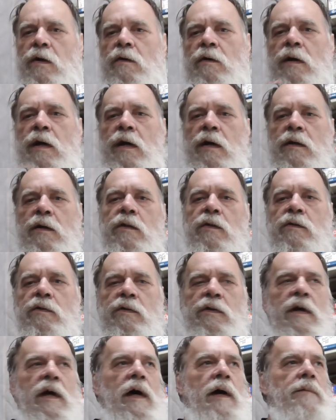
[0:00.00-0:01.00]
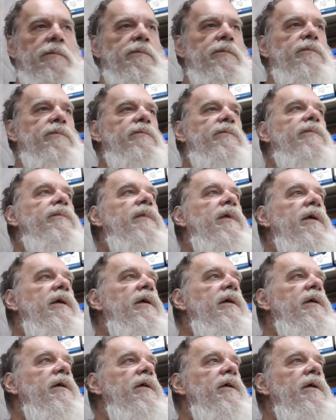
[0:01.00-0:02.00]
around in the shop.
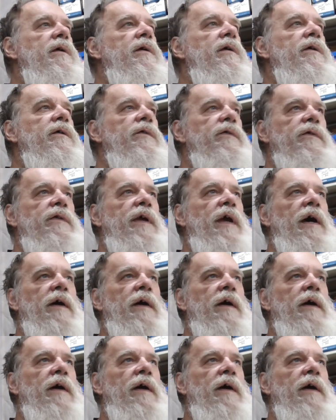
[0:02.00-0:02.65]
Stay